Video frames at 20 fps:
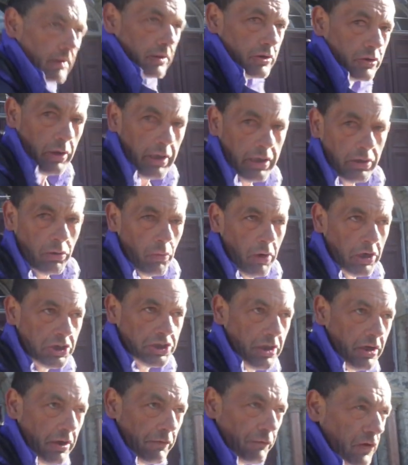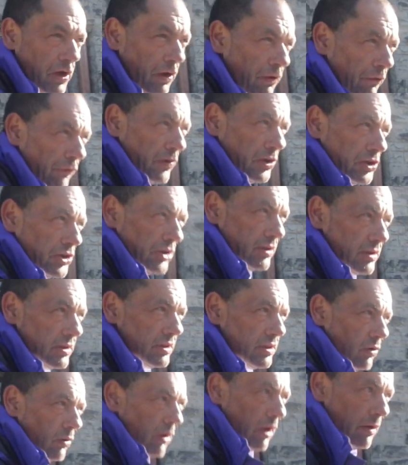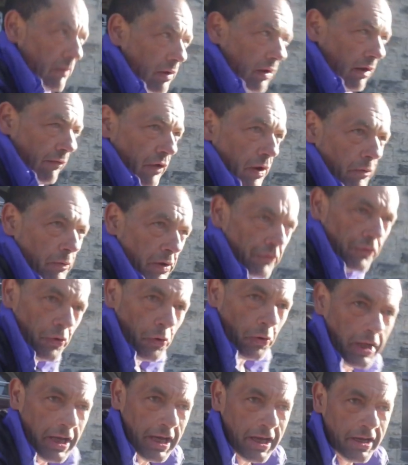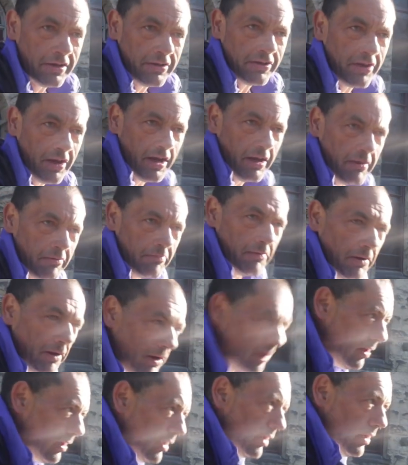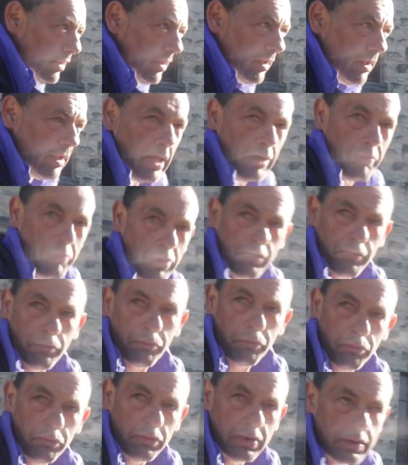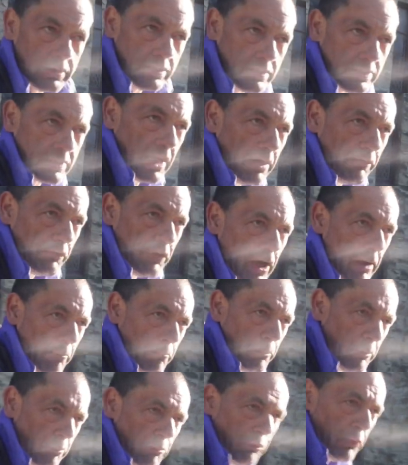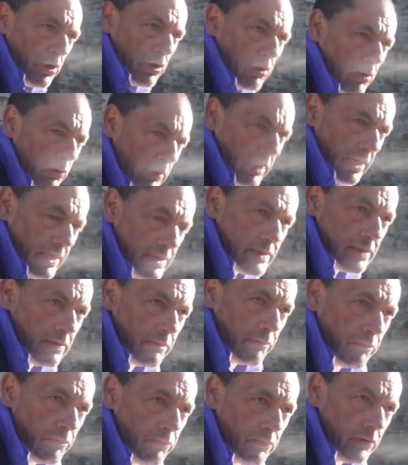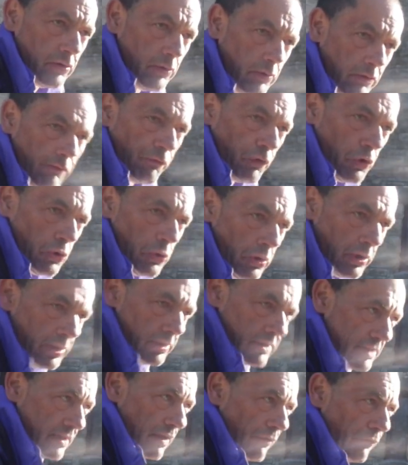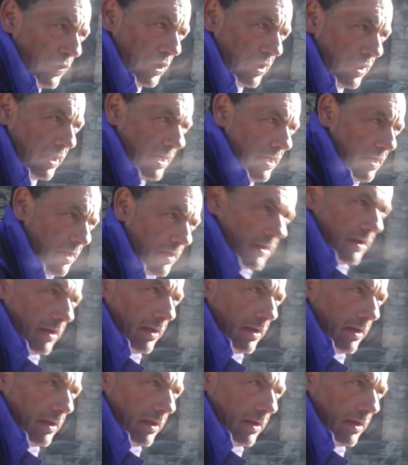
So I don't watch enough television. So if I would have known ahead of time, I would have saved up and bought all kinds of food and stuff like that.